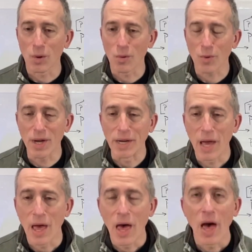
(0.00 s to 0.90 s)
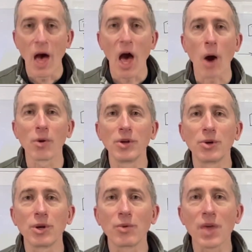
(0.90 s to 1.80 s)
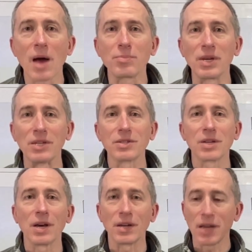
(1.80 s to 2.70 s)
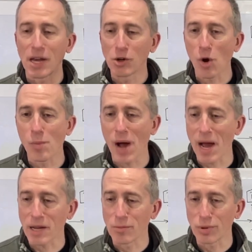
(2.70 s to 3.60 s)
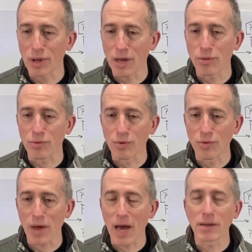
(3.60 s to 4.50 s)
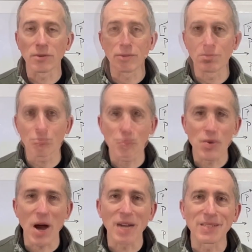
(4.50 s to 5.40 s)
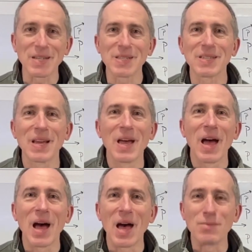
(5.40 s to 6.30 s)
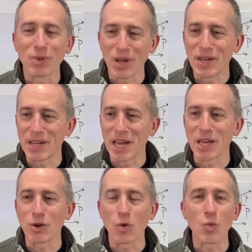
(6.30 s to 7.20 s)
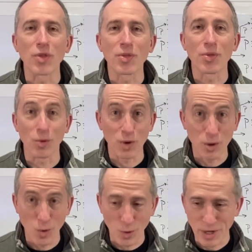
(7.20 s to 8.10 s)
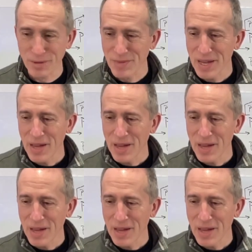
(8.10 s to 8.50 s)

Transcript: All right, how are you doing with that piece? Again, go back and play through that, practice, and play again with the recording.